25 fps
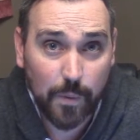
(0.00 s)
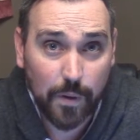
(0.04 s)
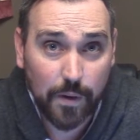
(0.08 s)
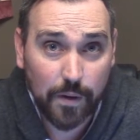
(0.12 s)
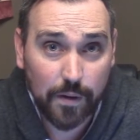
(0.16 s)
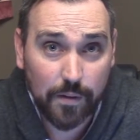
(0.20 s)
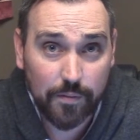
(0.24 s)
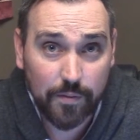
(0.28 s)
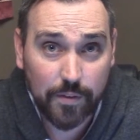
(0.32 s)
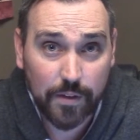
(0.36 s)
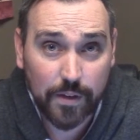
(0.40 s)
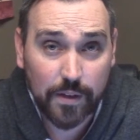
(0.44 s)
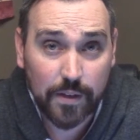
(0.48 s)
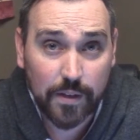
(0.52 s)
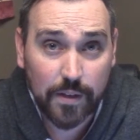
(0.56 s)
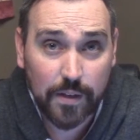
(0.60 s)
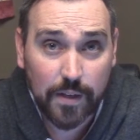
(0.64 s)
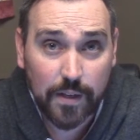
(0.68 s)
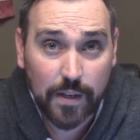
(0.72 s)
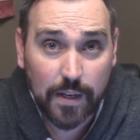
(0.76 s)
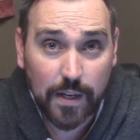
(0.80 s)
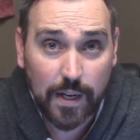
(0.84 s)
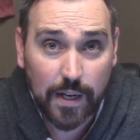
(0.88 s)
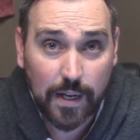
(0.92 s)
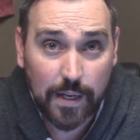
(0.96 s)
one of a,
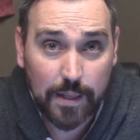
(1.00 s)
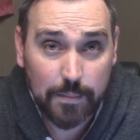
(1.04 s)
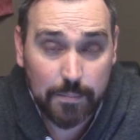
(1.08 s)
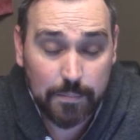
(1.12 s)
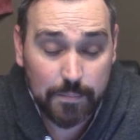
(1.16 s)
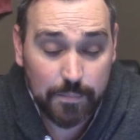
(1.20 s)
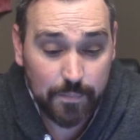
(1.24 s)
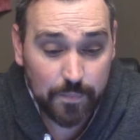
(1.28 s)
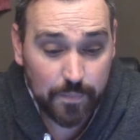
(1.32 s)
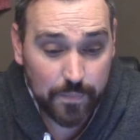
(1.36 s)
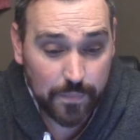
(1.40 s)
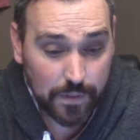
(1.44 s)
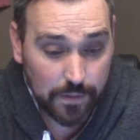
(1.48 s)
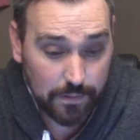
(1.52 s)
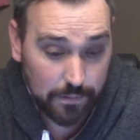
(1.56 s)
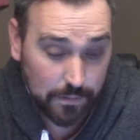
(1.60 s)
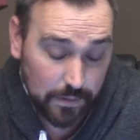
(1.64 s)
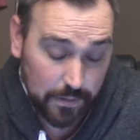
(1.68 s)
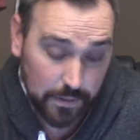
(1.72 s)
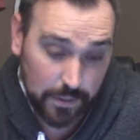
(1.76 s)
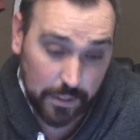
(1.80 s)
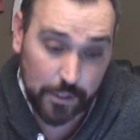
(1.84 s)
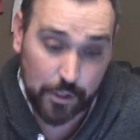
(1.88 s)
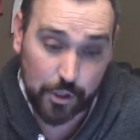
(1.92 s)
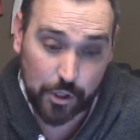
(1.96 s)
um,
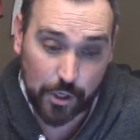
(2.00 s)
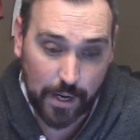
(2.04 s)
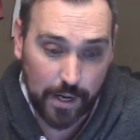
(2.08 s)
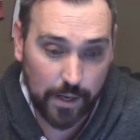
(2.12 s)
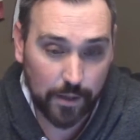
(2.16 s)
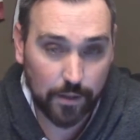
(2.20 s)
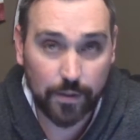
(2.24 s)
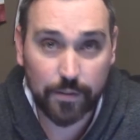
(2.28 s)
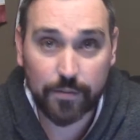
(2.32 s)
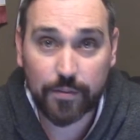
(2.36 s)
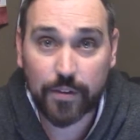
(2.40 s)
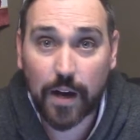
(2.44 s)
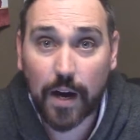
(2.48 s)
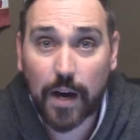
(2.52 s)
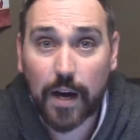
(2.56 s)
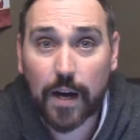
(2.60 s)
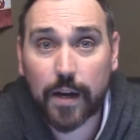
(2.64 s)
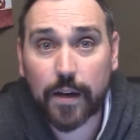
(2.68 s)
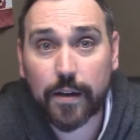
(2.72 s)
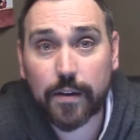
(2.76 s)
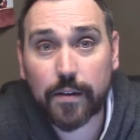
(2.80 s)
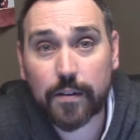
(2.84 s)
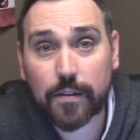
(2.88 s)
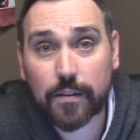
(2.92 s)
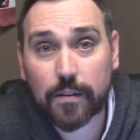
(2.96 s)
a child of
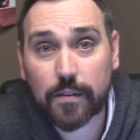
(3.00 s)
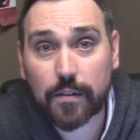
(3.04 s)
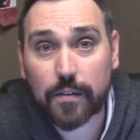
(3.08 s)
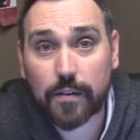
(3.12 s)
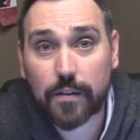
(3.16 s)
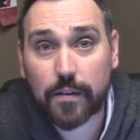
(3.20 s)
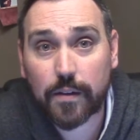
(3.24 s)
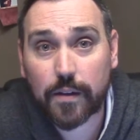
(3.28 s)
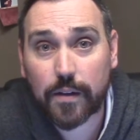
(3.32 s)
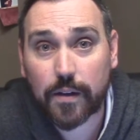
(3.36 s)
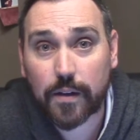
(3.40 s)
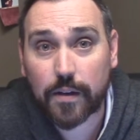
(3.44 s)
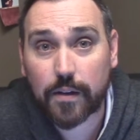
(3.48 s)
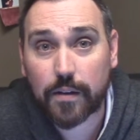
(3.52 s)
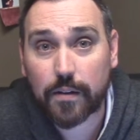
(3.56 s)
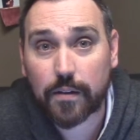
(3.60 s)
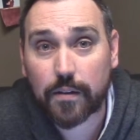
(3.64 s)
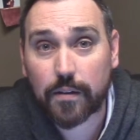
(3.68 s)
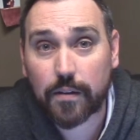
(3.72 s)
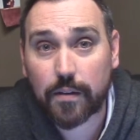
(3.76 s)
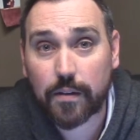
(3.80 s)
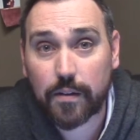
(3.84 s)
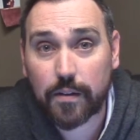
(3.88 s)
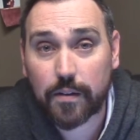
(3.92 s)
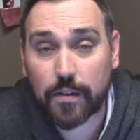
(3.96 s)
God and,
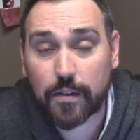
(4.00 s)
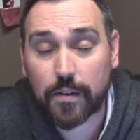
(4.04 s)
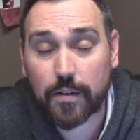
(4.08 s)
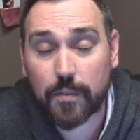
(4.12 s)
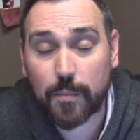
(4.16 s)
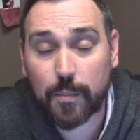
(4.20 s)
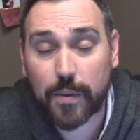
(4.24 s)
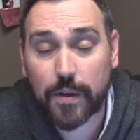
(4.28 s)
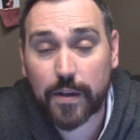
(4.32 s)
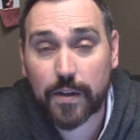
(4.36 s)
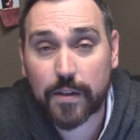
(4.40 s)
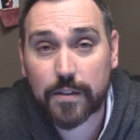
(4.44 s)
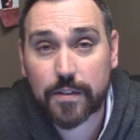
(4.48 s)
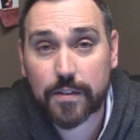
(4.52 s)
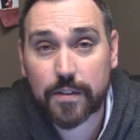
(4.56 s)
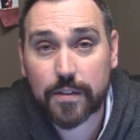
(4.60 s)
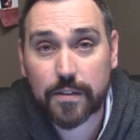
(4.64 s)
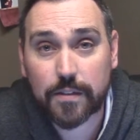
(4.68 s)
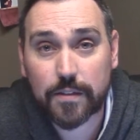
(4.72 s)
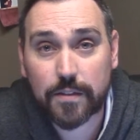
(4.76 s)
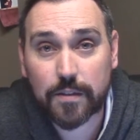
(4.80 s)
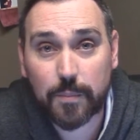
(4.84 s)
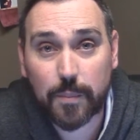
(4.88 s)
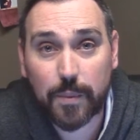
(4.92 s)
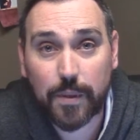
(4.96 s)
in
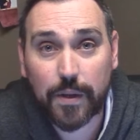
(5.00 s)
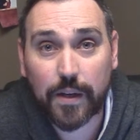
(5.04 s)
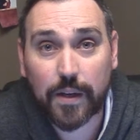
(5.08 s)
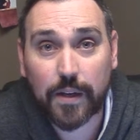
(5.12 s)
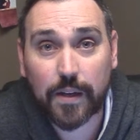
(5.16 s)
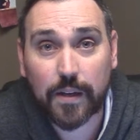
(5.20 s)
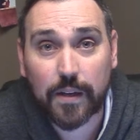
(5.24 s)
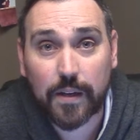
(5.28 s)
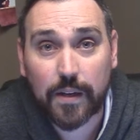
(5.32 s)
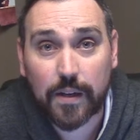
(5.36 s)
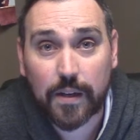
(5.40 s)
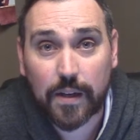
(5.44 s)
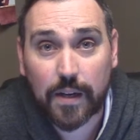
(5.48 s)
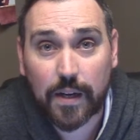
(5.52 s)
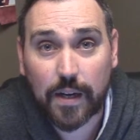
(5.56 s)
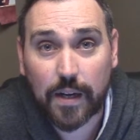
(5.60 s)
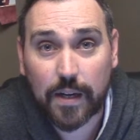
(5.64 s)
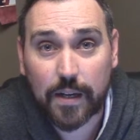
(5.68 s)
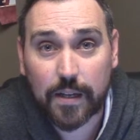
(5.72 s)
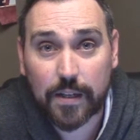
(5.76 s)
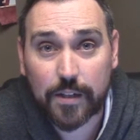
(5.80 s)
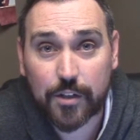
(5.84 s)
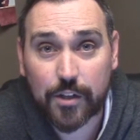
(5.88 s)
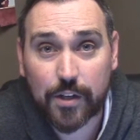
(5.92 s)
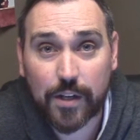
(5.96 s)
comparison to being
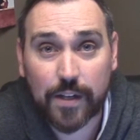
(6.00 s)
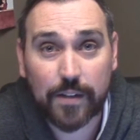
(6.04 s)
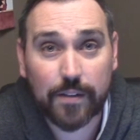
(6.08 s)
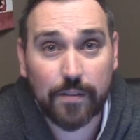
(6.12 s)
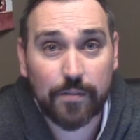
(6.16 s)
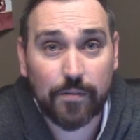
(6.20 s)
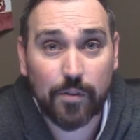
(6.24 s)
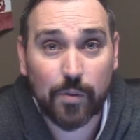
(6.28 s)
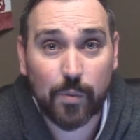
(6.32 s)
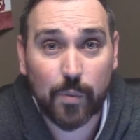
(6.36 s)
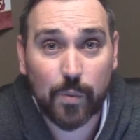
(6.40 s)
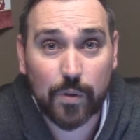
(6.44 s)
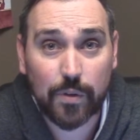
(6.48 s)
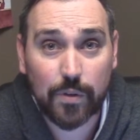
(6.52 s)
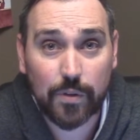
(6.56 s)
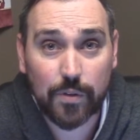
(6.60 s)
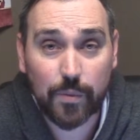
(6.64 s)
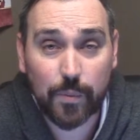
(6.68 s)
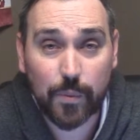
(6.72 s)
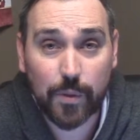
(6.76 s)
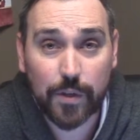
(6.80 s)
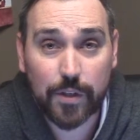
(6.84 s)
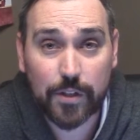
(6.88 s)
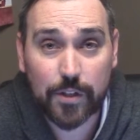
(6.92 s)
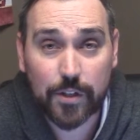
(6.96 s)
uh, a child of the
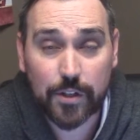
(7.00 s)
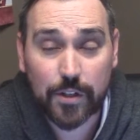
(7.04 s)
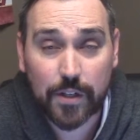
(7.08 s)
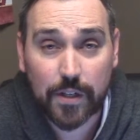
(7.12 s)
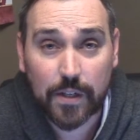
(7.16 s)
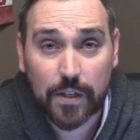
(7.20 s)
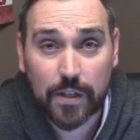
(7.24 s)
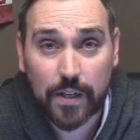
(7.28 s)
world, which,